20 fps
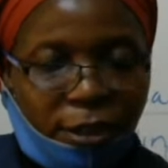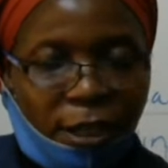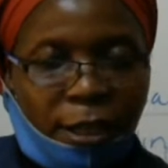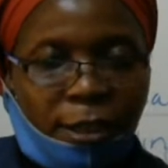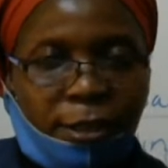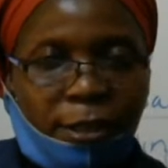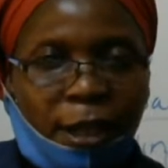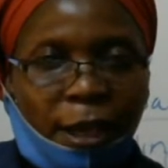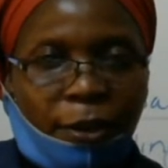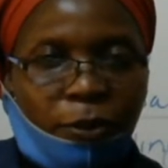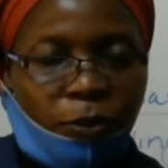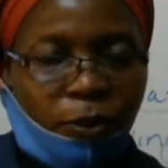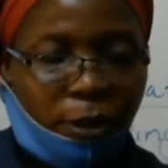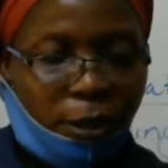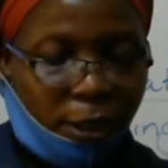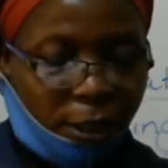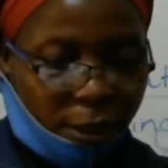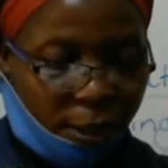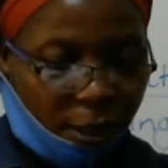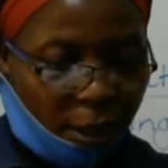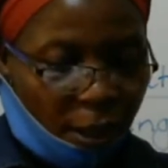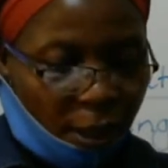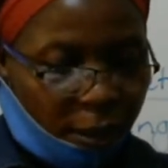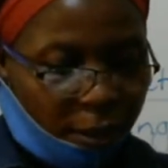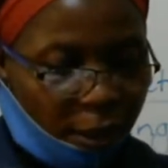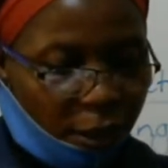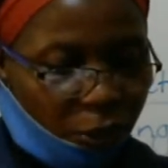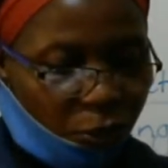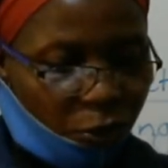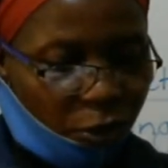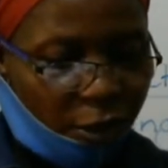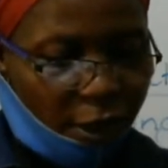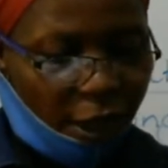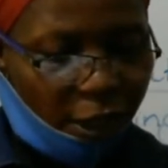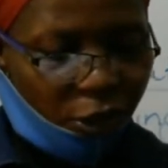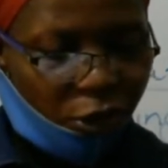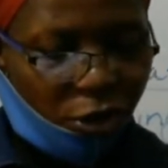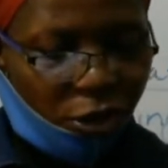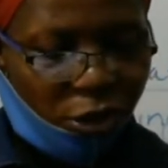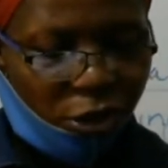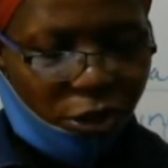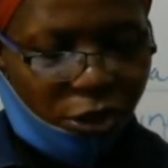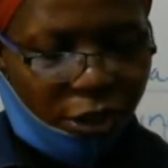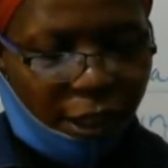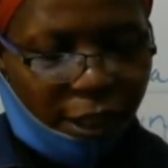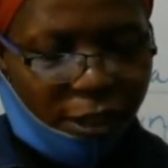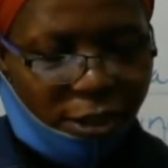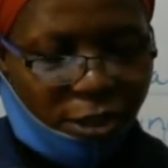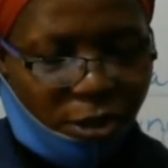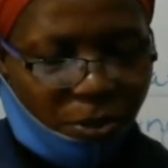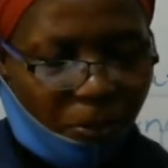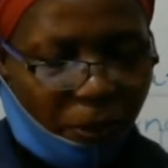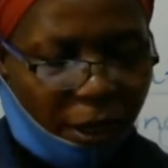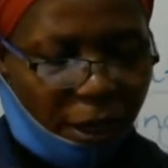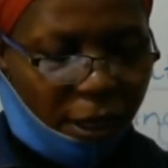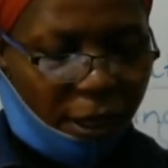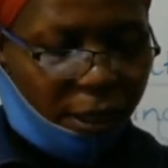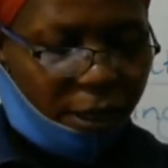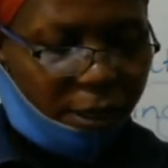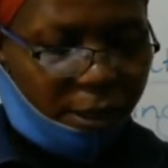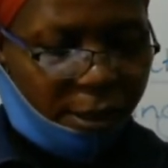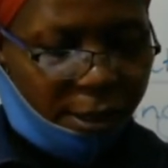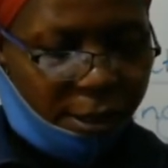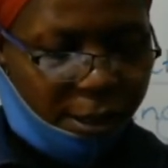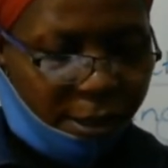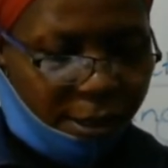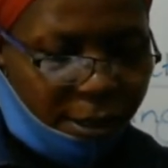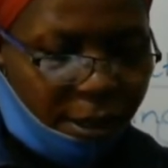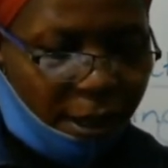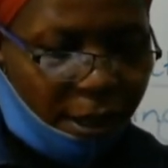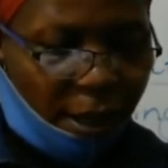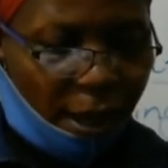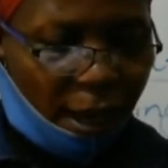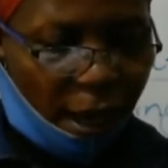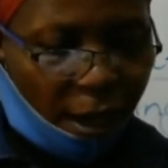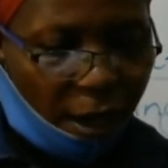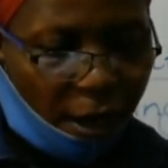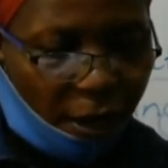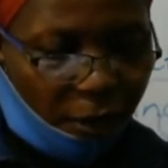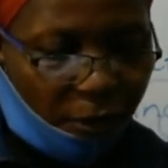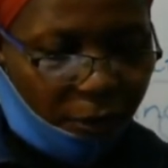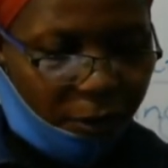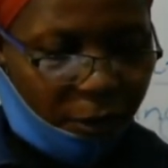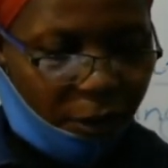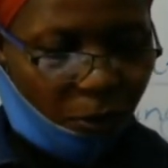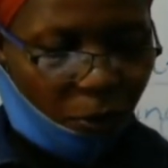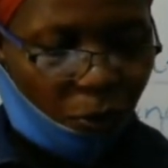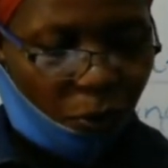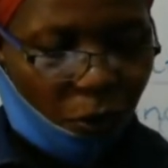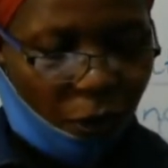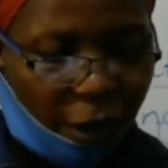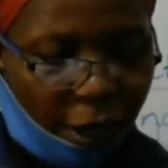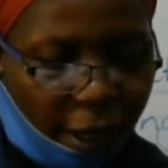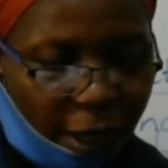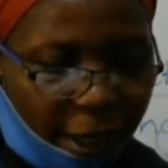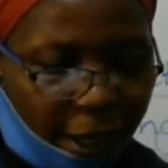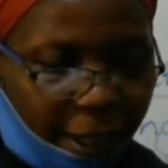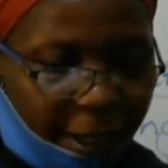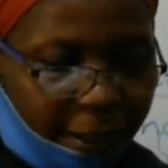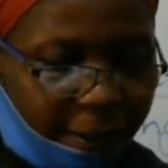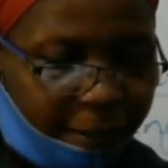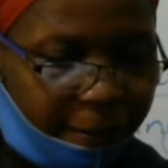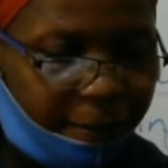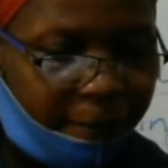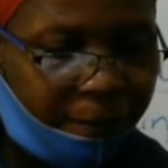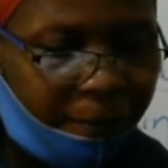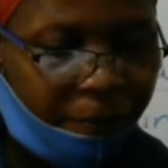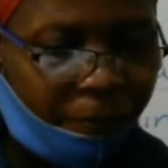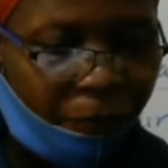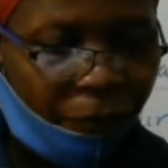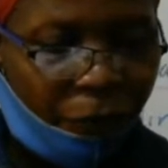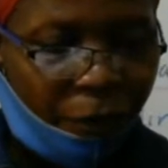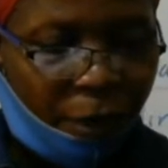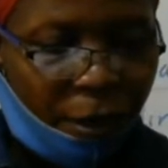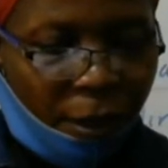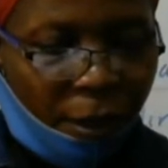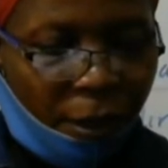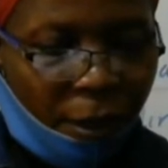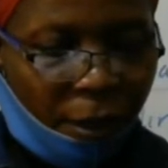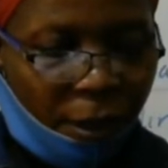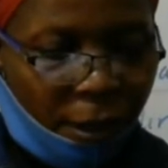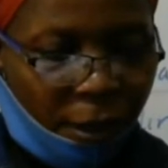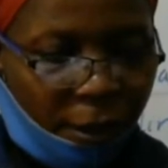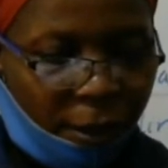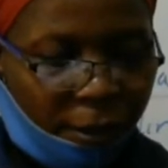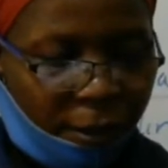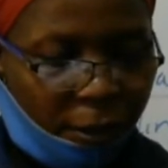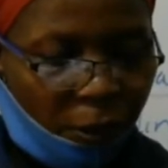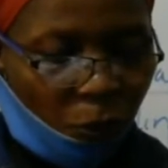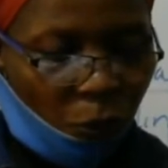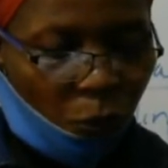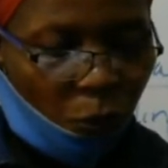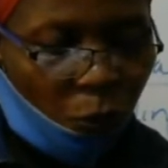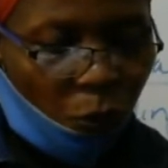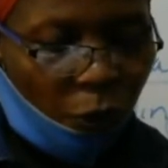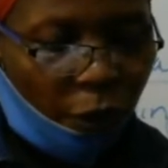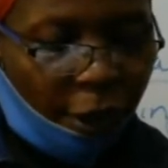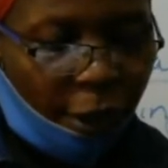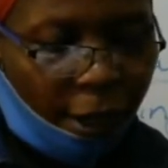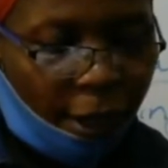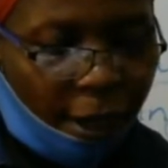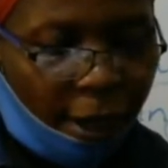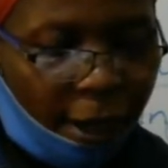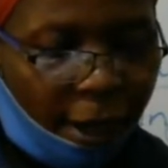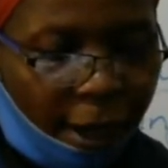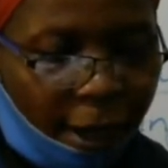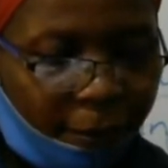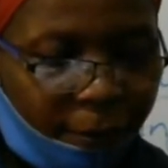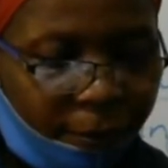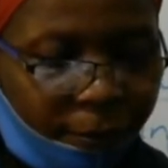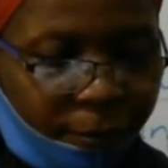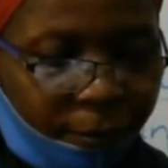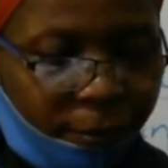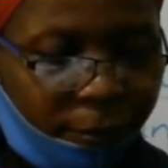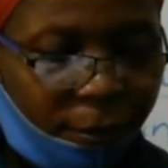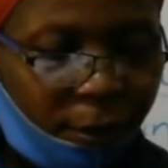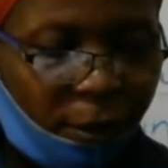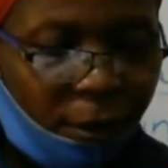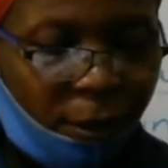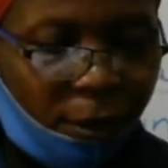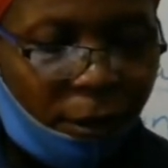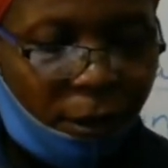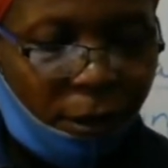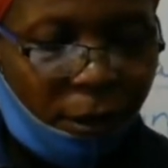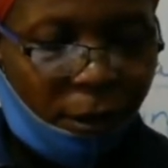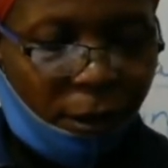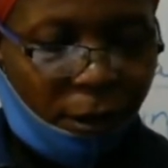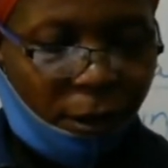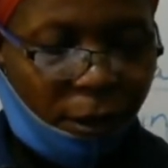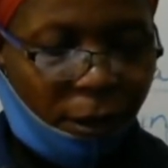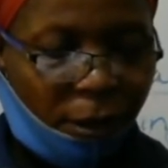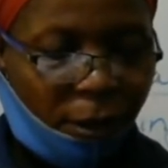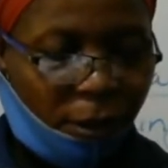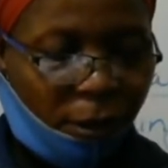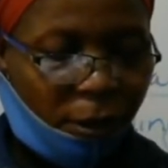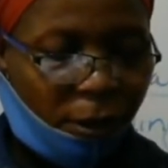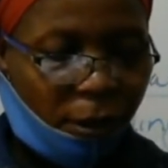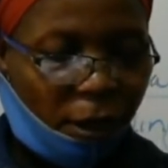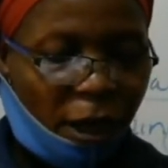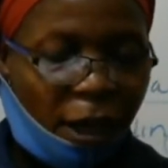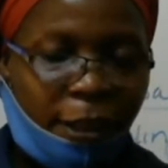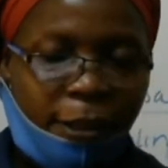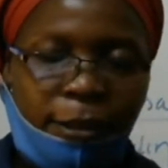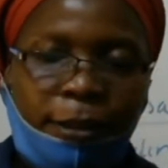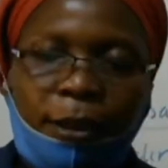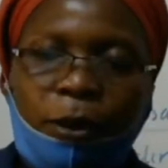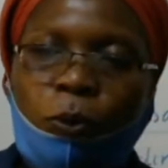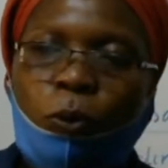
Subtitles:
just like we did. The introduction usually spells the how, the when, the where, and the